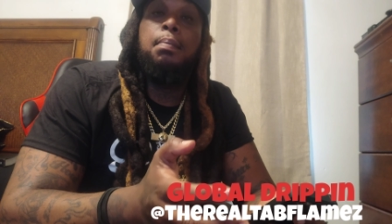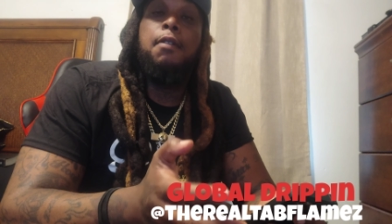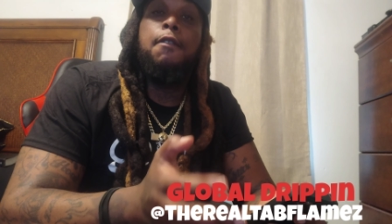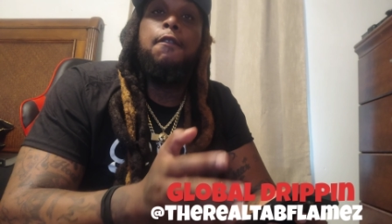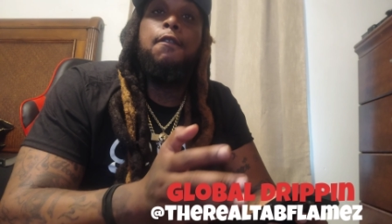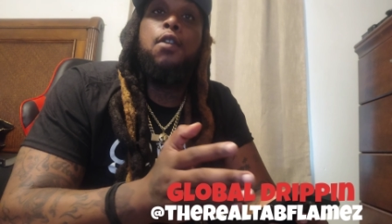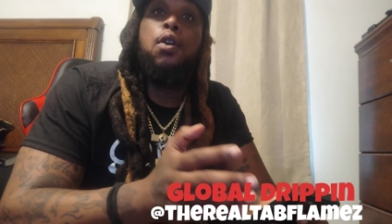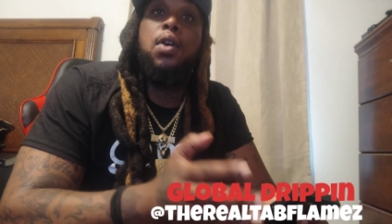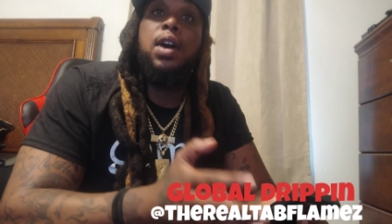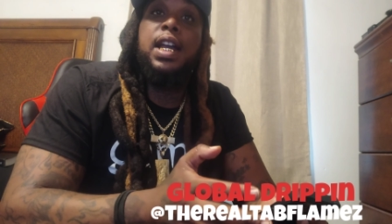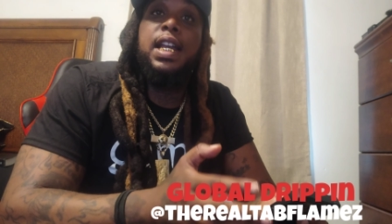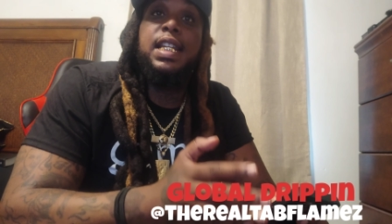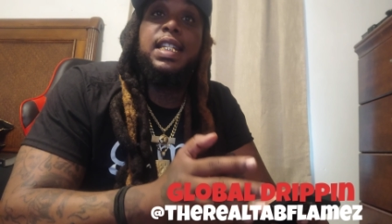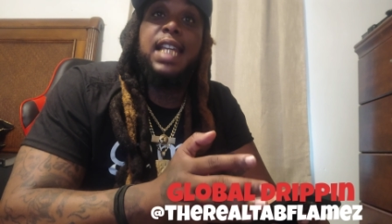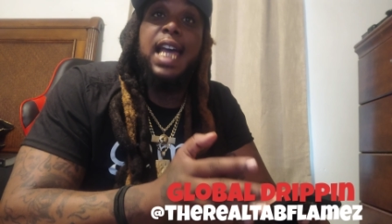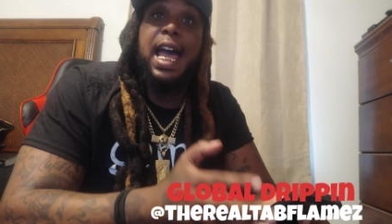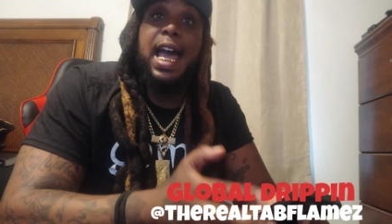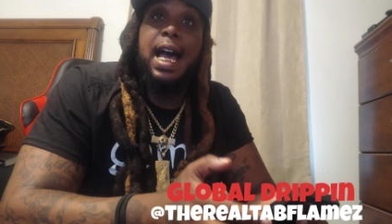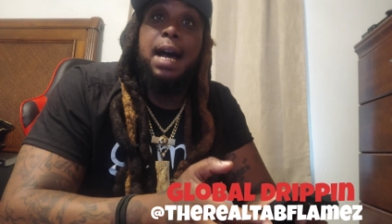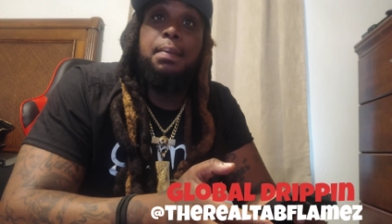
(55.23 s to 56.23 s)
before
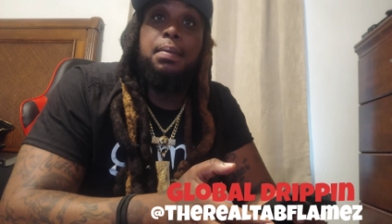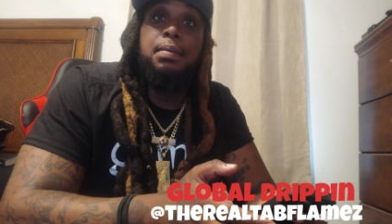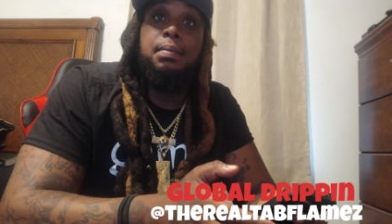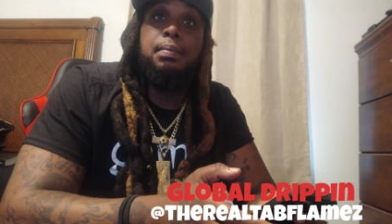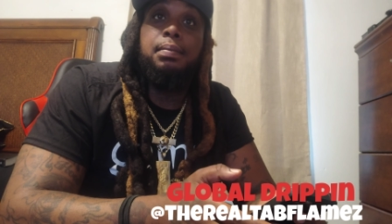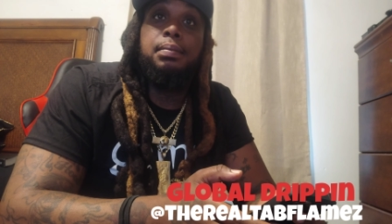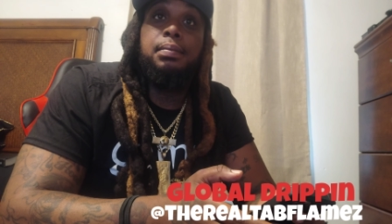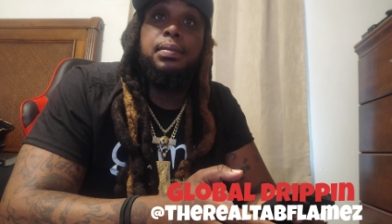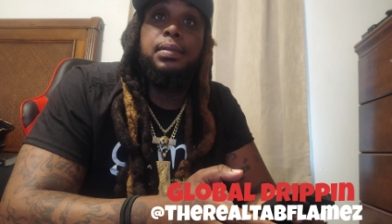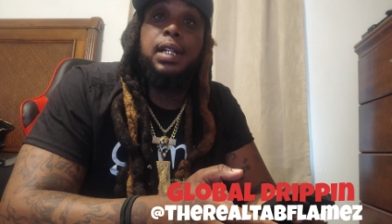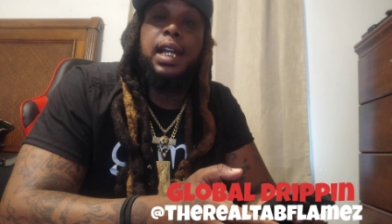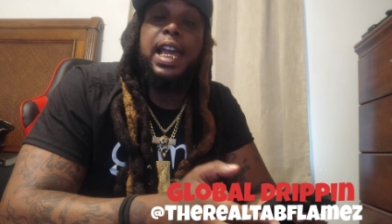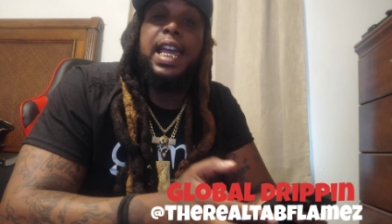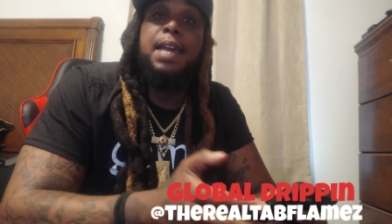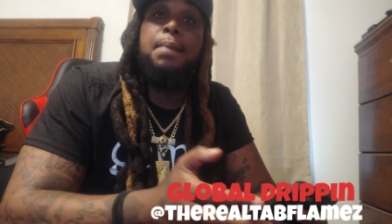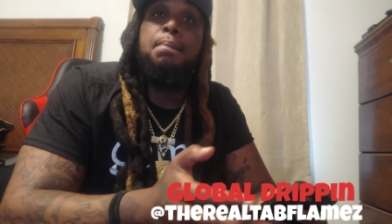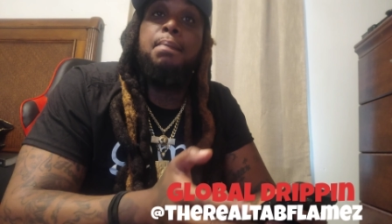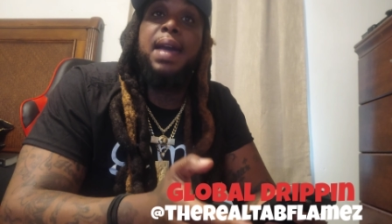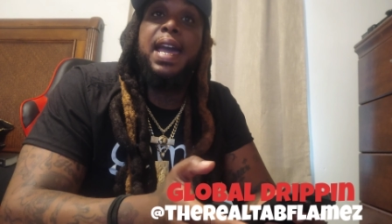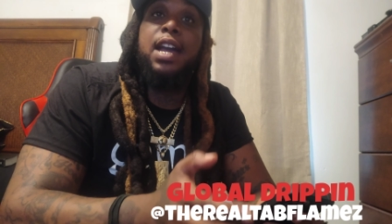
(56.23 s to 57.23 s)
his album,
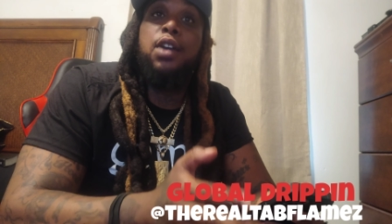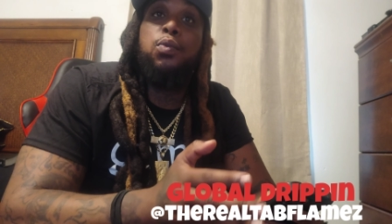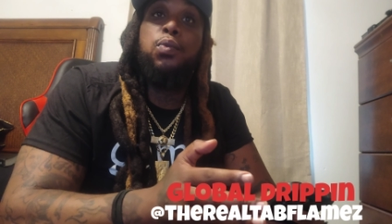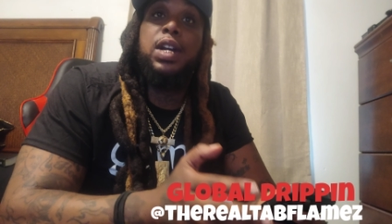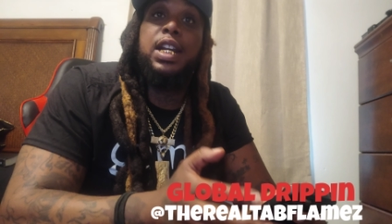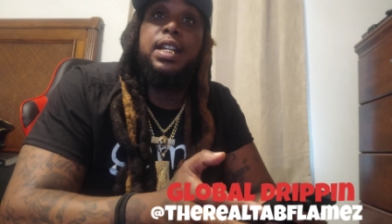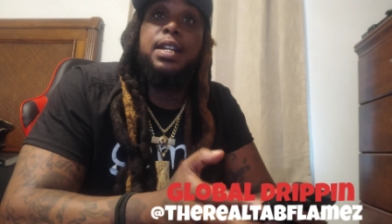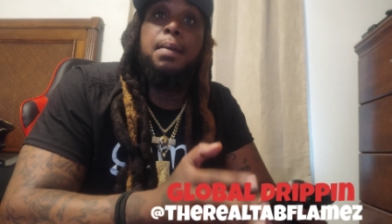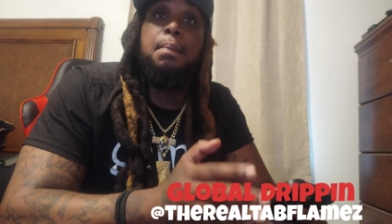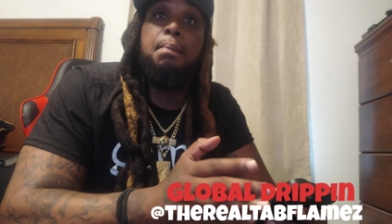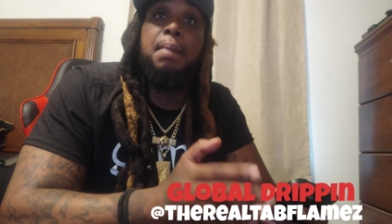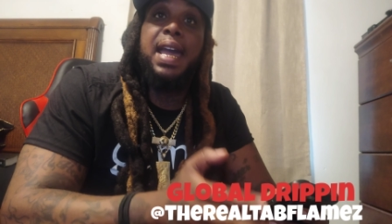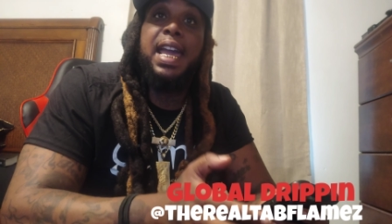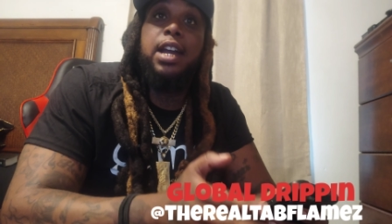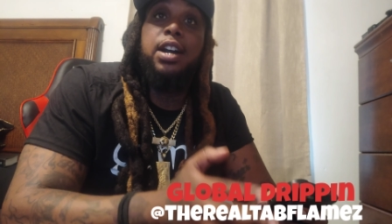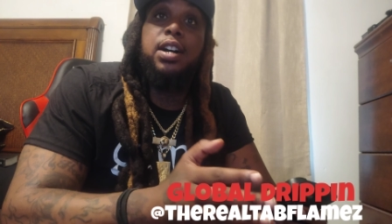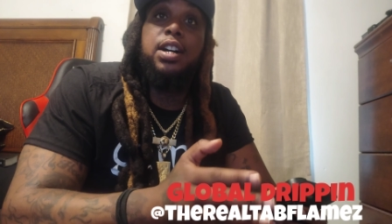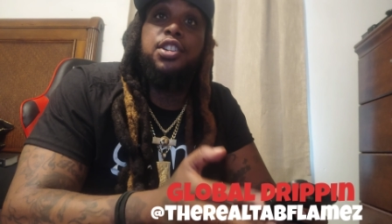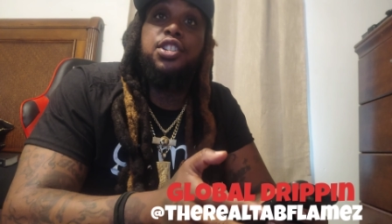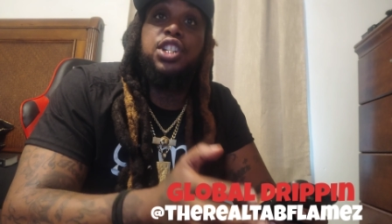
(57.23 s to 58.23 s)
he met with the
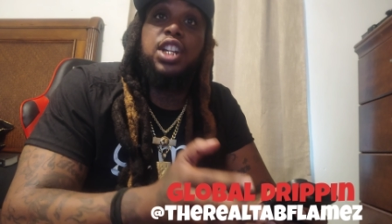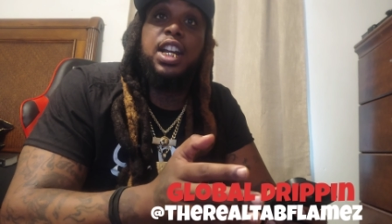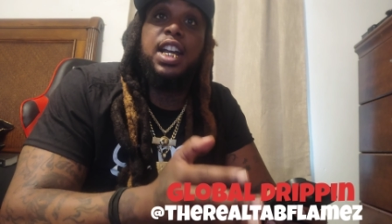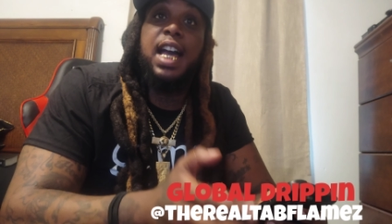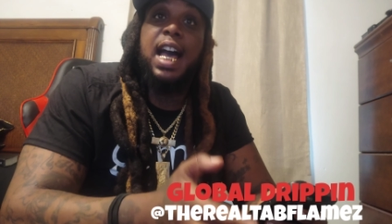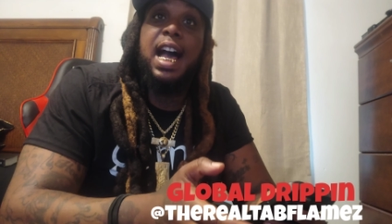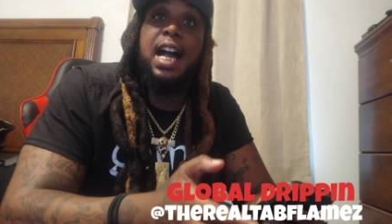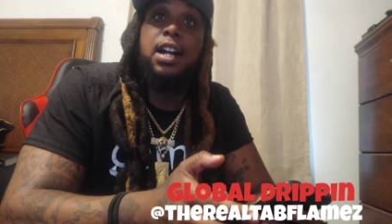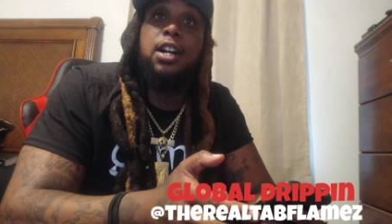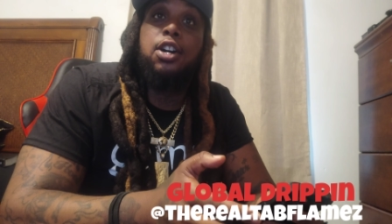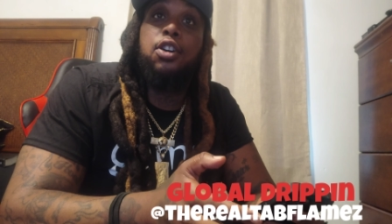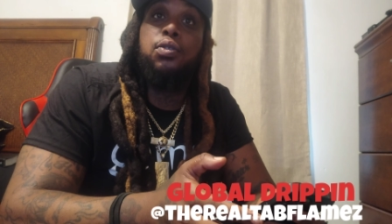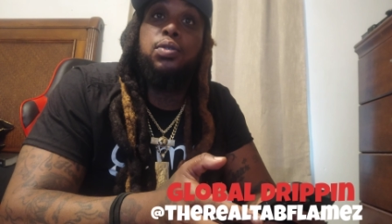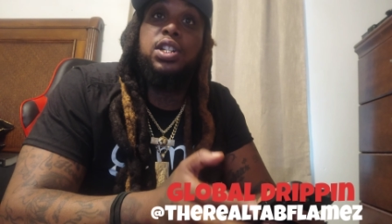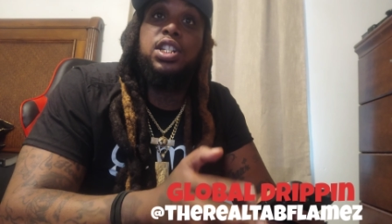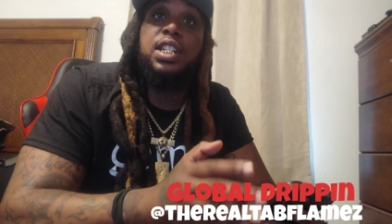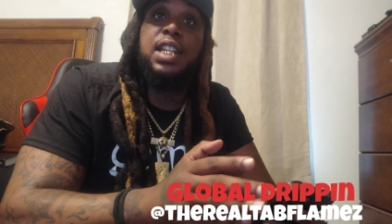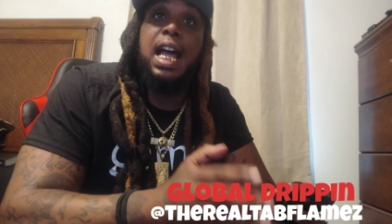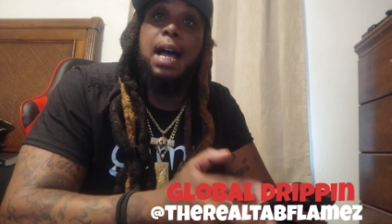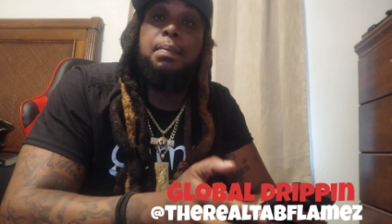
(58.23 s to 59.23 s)
mayor of Chicago
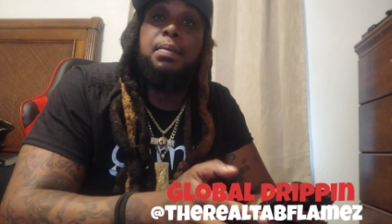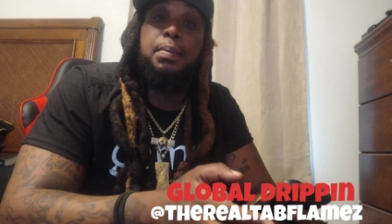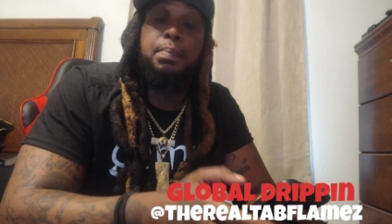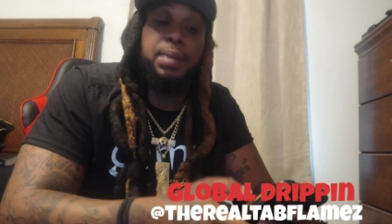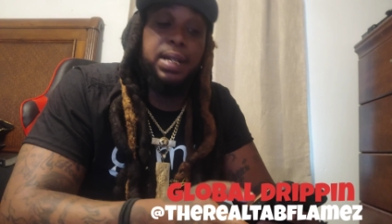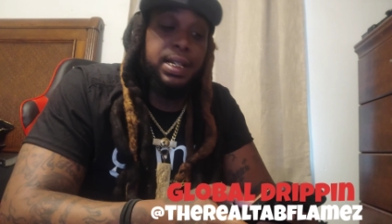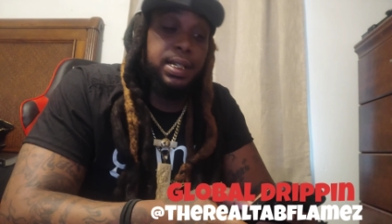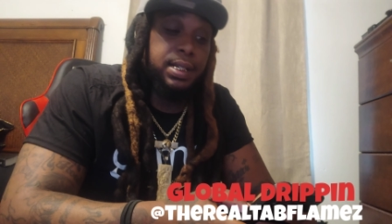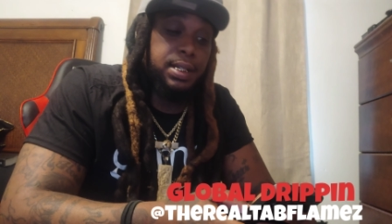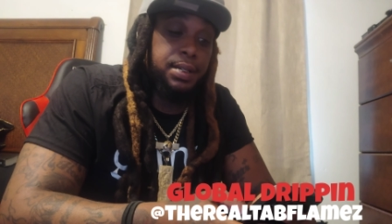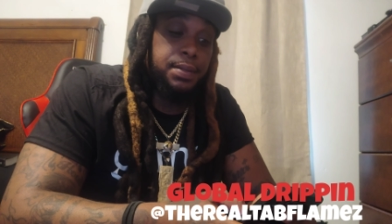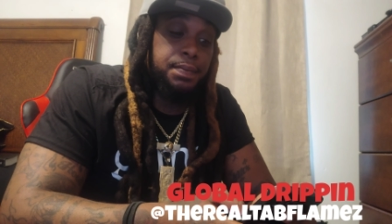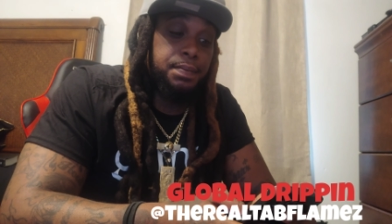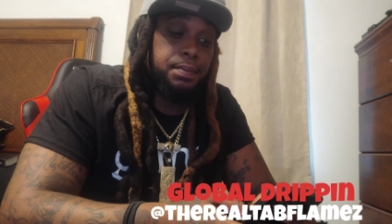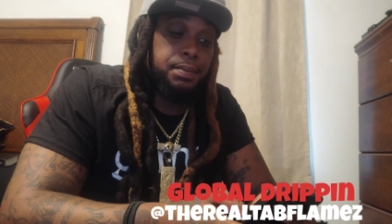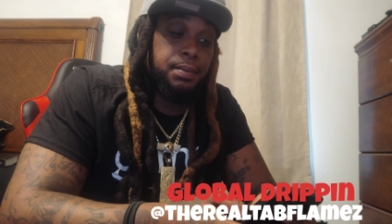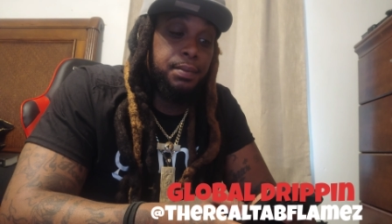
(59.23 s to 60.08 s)
to stop the peace.